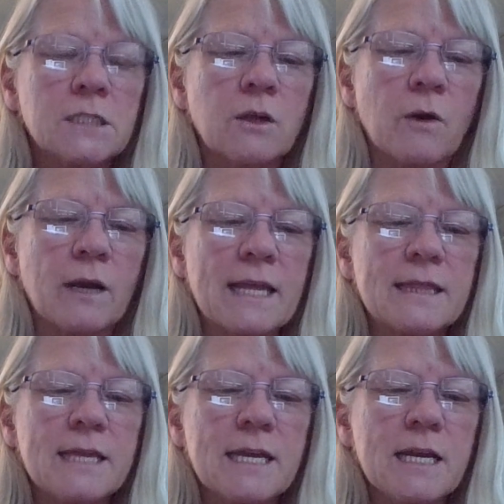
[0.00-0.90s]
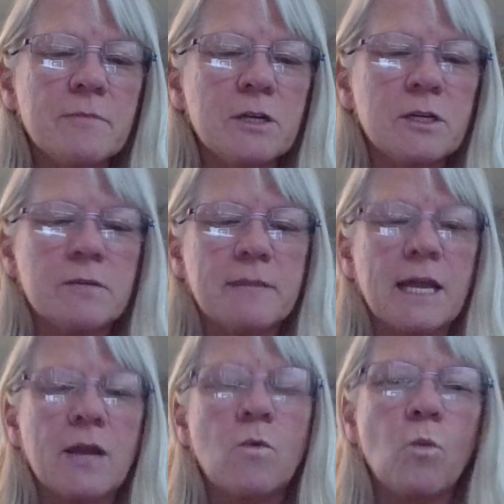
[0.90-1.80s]
I think I'm going to
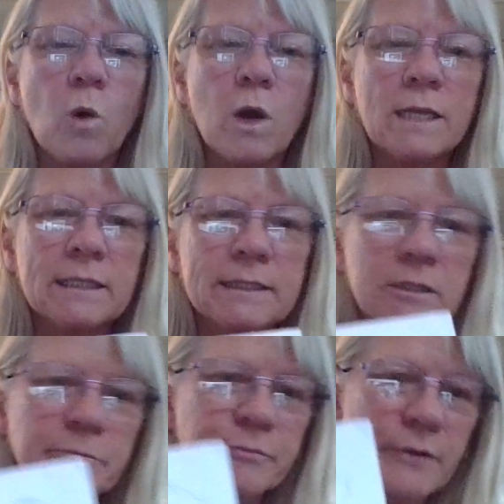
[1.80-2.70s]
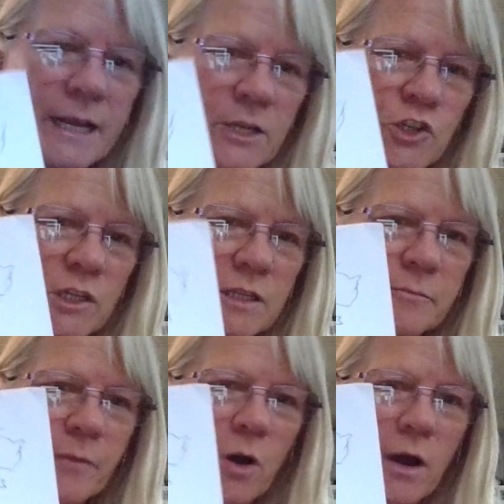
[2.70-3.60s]
make one little branch at the
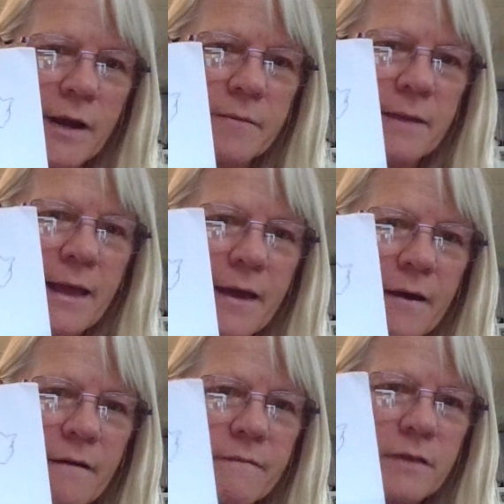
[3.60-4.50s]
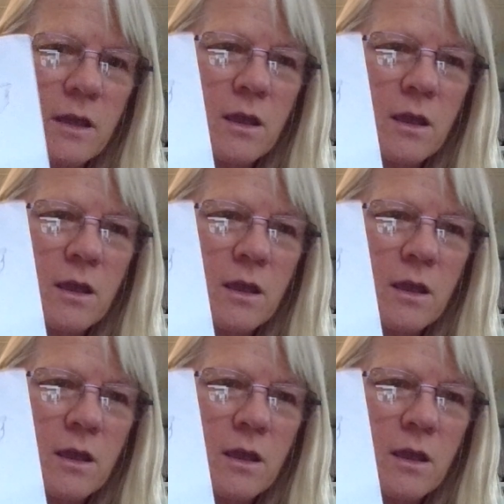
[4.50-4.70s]
bottom have